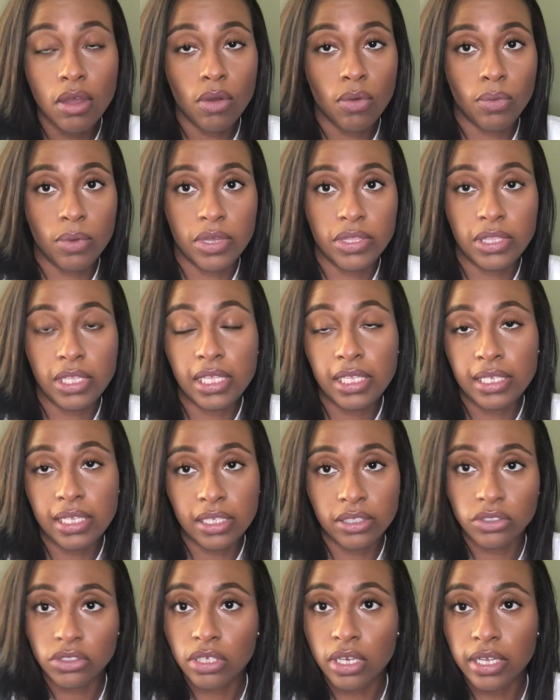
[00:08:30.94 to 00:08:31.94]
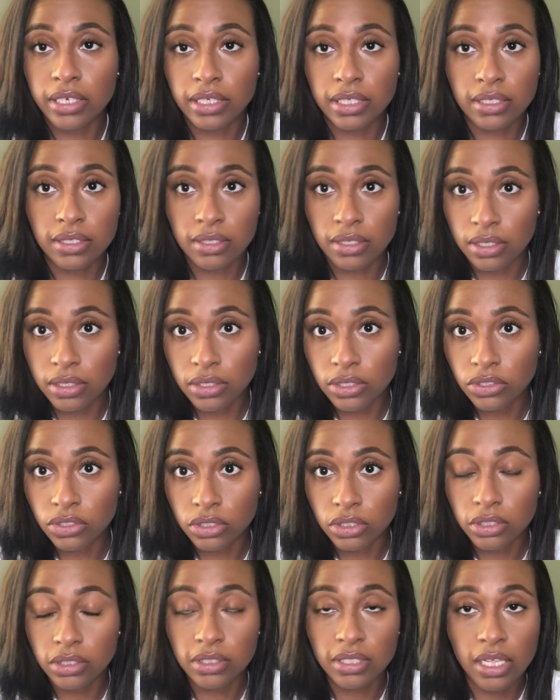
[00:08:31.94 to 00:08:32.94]
with electronic
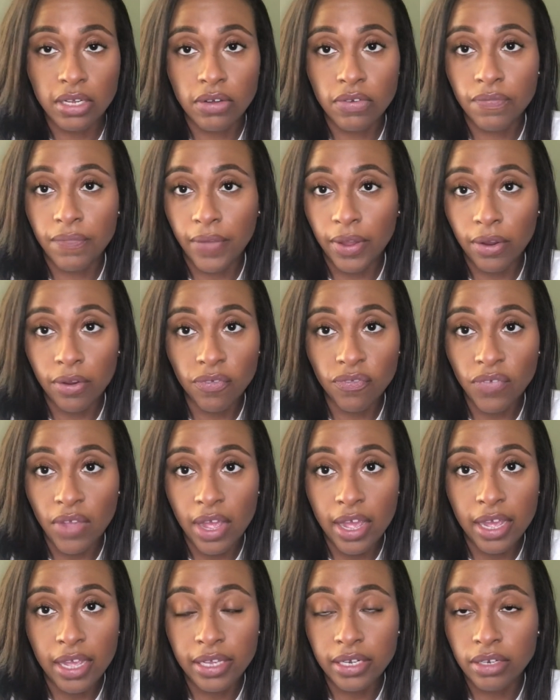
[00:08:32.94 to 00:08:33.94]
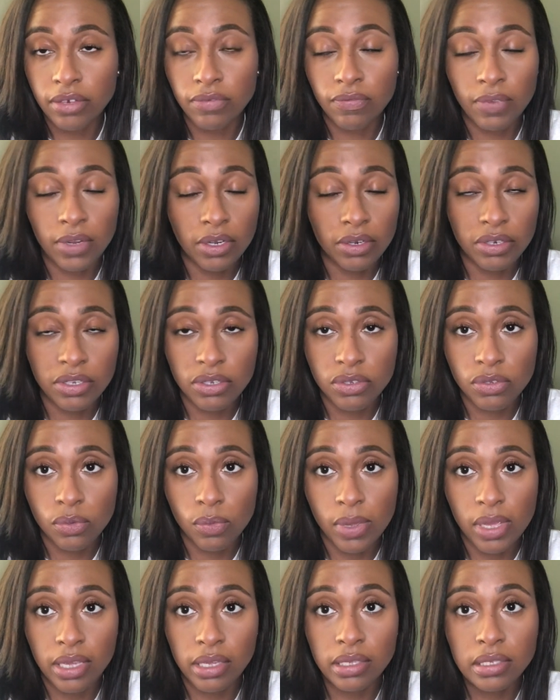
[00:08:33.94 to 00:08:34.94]
signatures that are verified in various
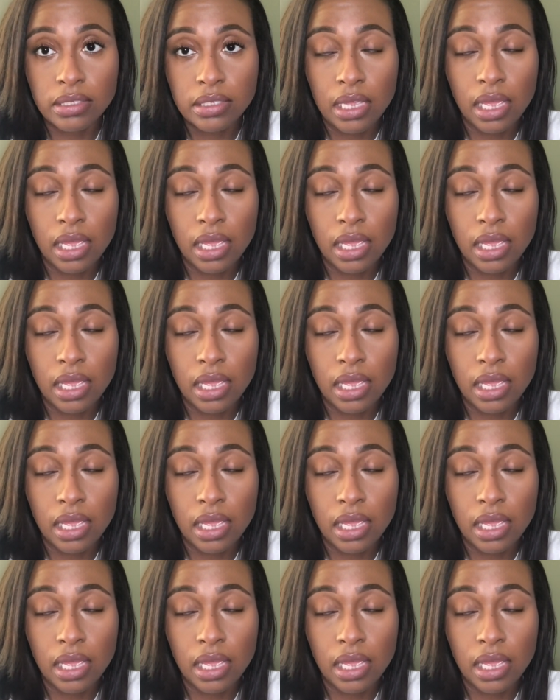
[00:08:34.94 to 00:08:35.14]
ways.